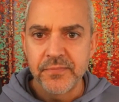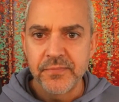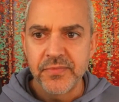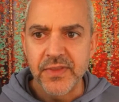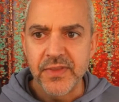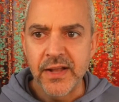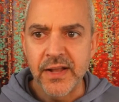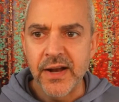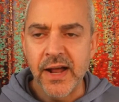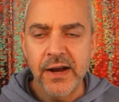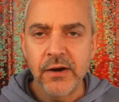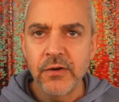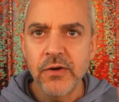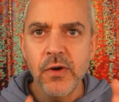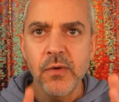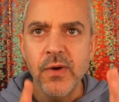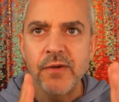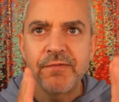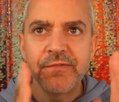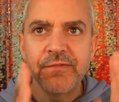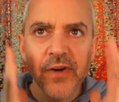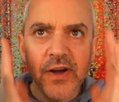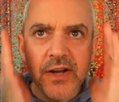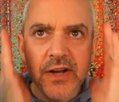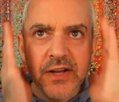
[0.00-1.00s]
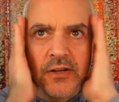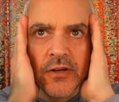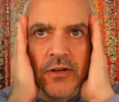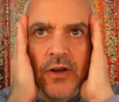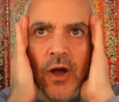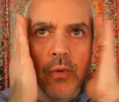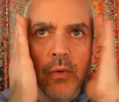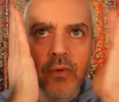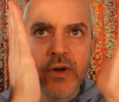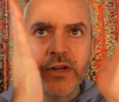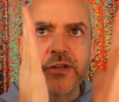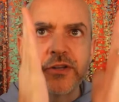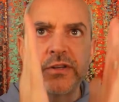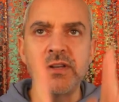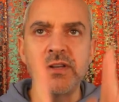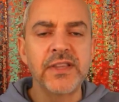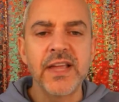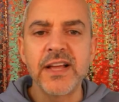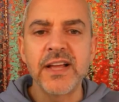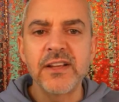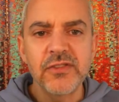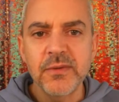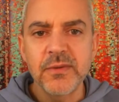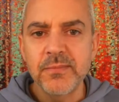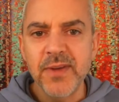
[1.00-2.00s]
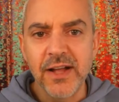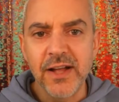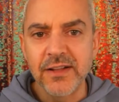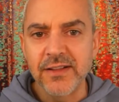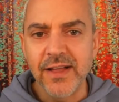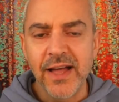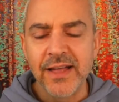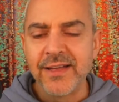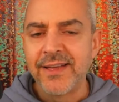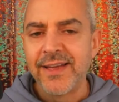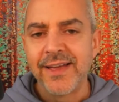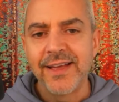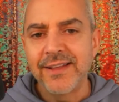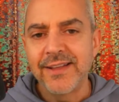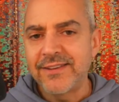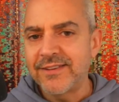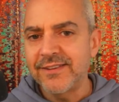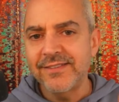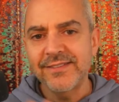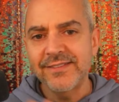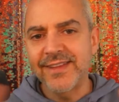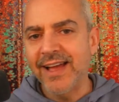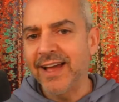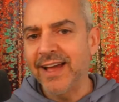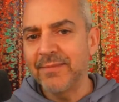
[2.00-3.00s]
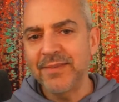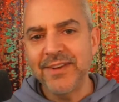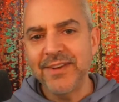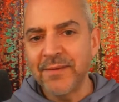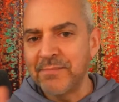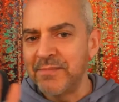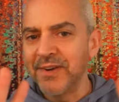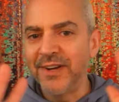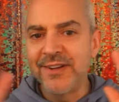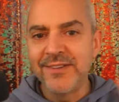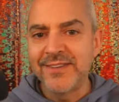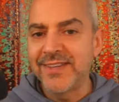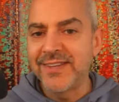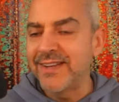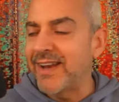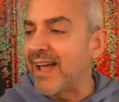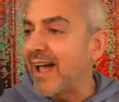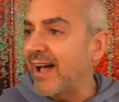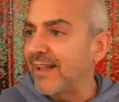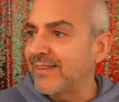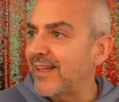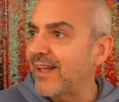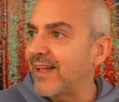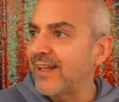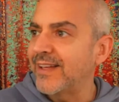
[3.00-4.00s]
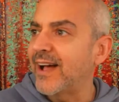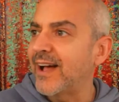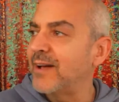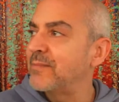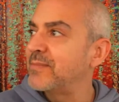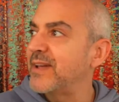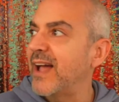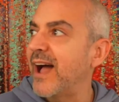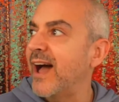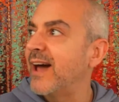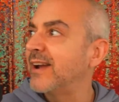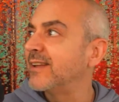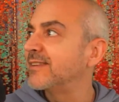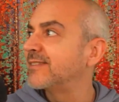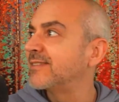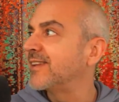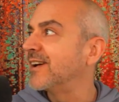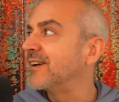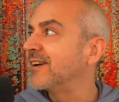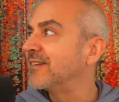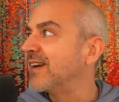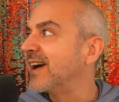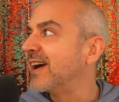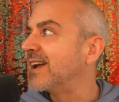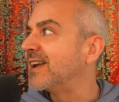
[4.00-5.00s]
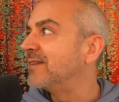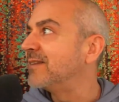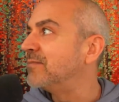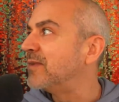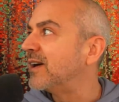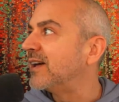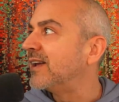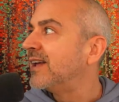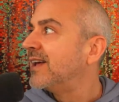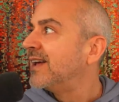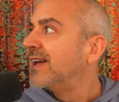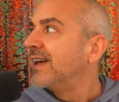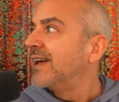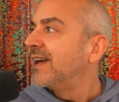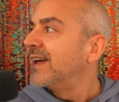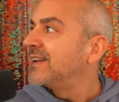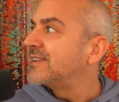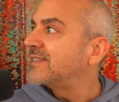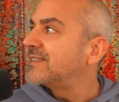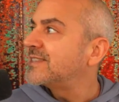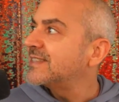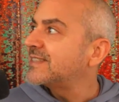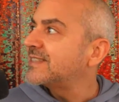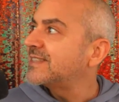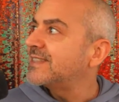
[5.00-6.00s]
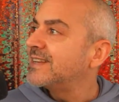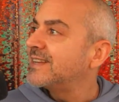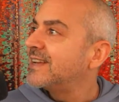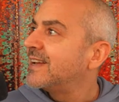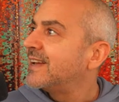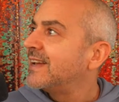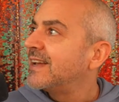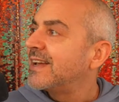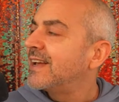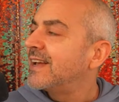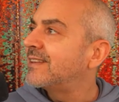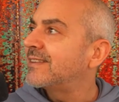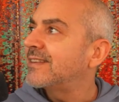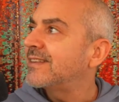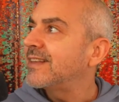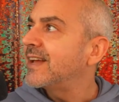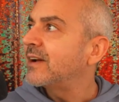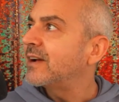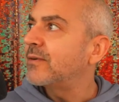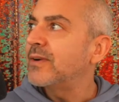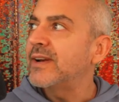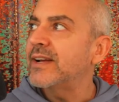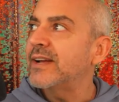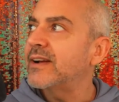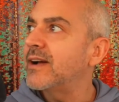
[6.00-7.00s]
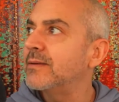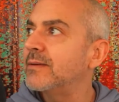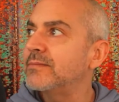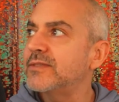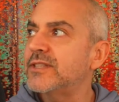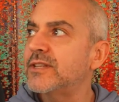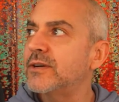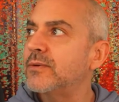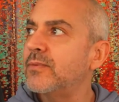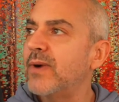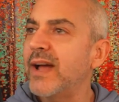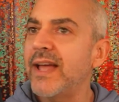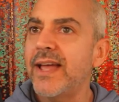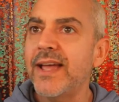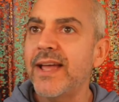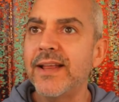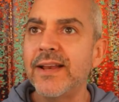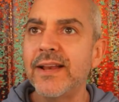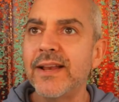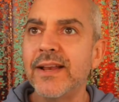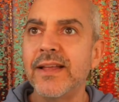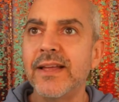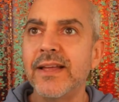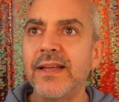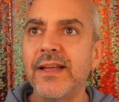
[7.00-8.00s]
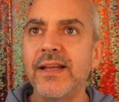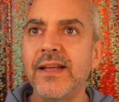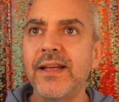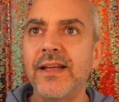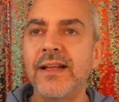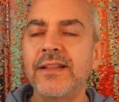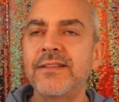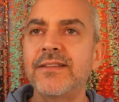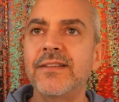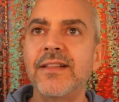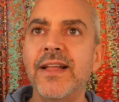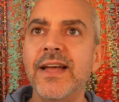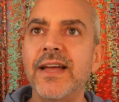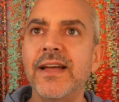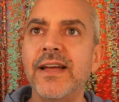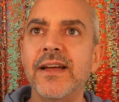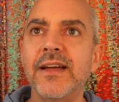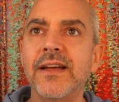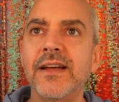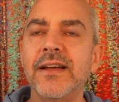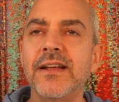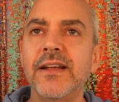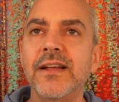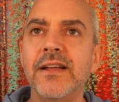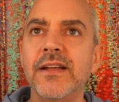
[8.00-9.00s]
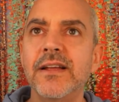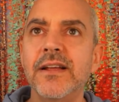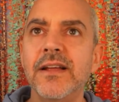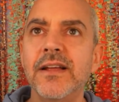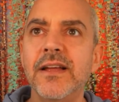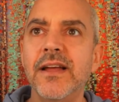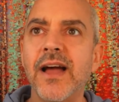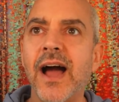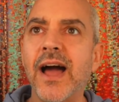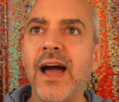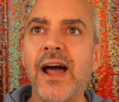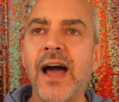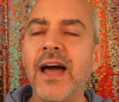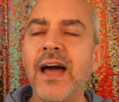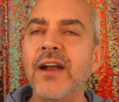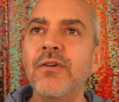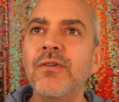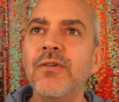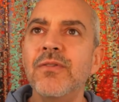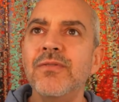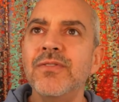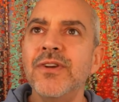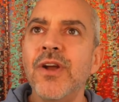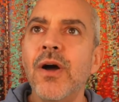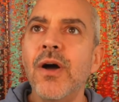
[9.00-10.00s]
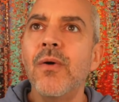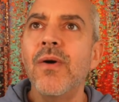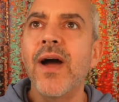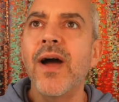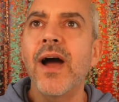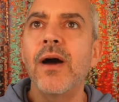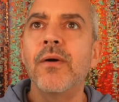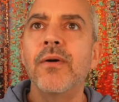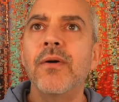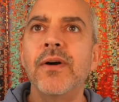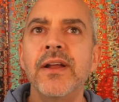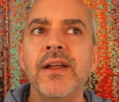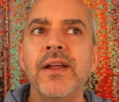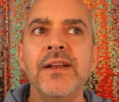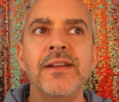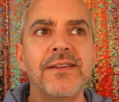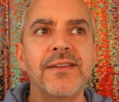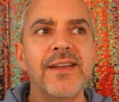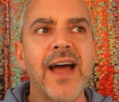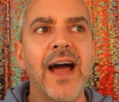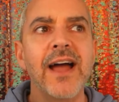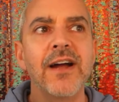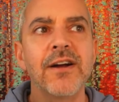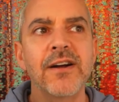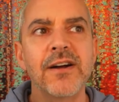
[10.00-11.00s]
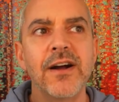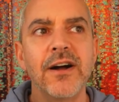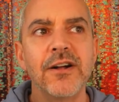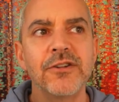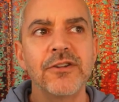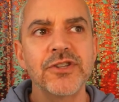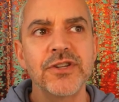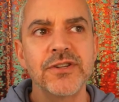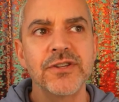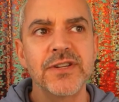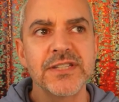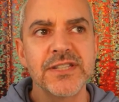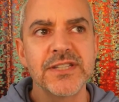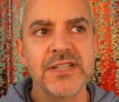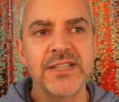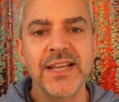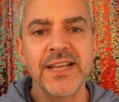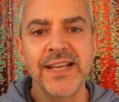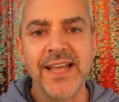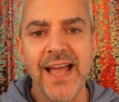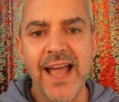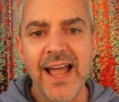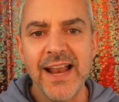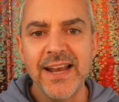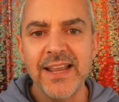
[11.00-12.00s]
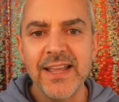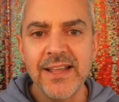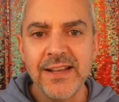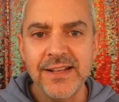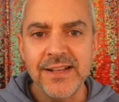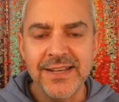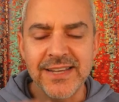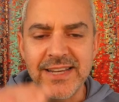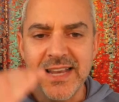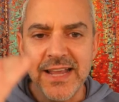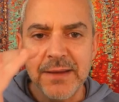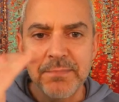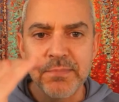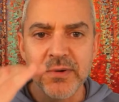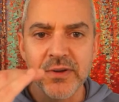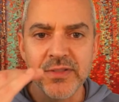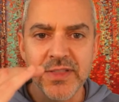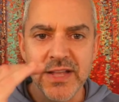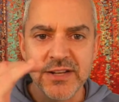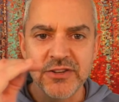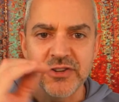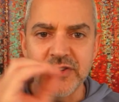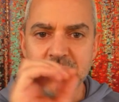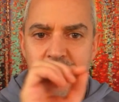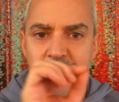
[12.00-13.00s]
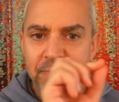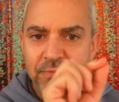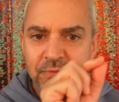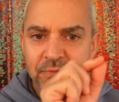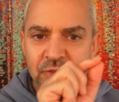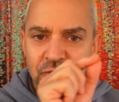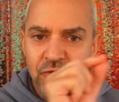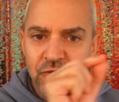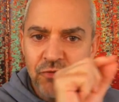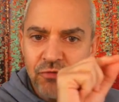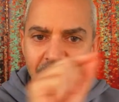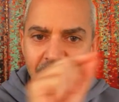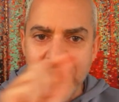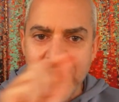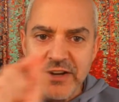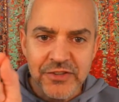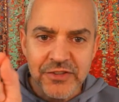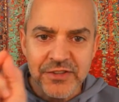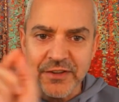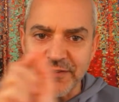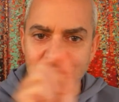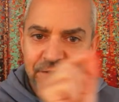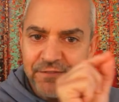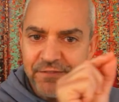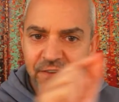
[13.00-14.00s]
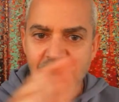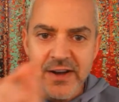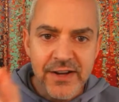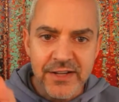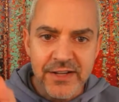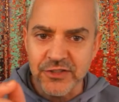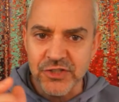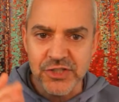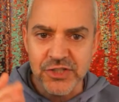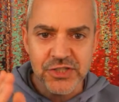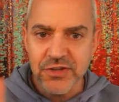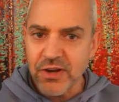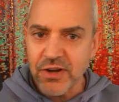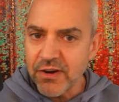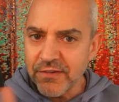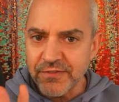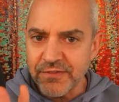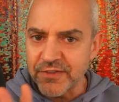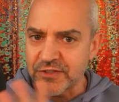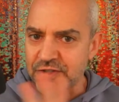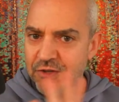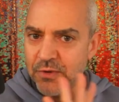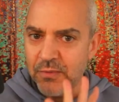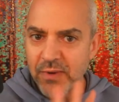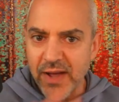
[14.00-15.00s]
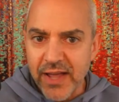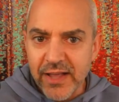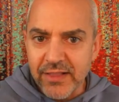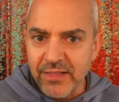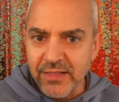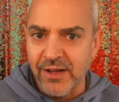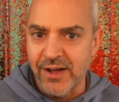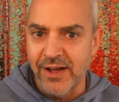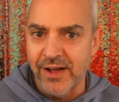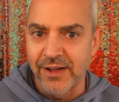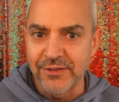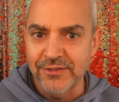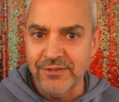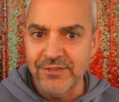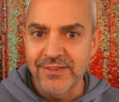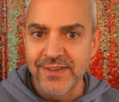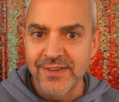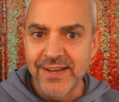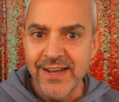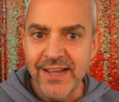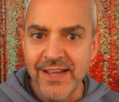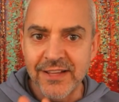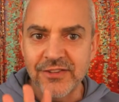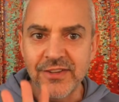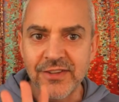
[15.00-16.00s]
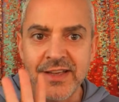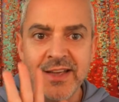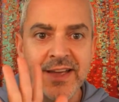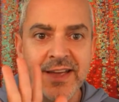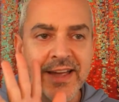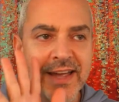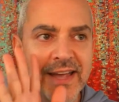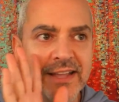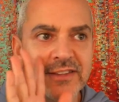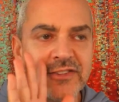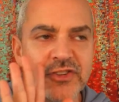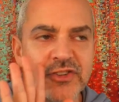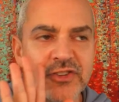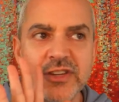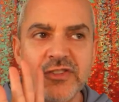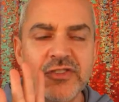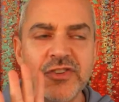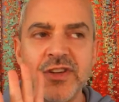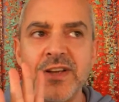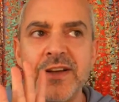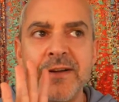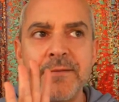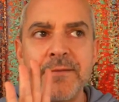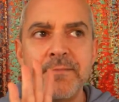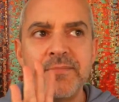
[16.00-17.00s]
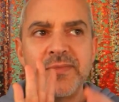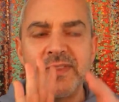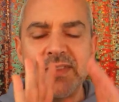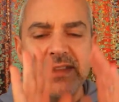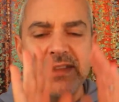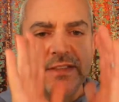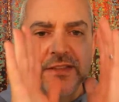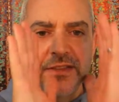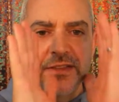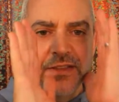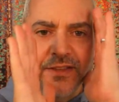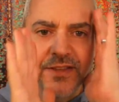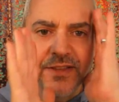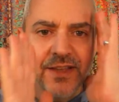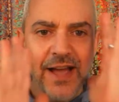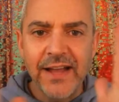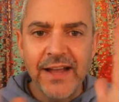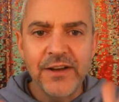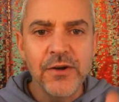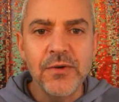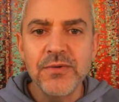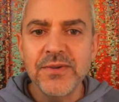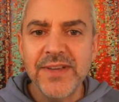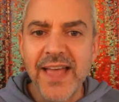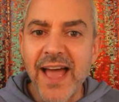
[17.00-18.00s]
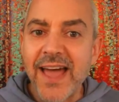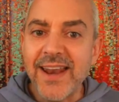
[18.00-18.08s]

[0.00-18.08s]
And I don't know what fucking no one thinks about it. Just, I'm in a mood today. I'll tell you, I'll be honest already, but it's like when it comes to weight, it's like, I don't know how an entire culture doesn't think any deeper than just scratch the fucking surface of weight loss. It's just, I don't get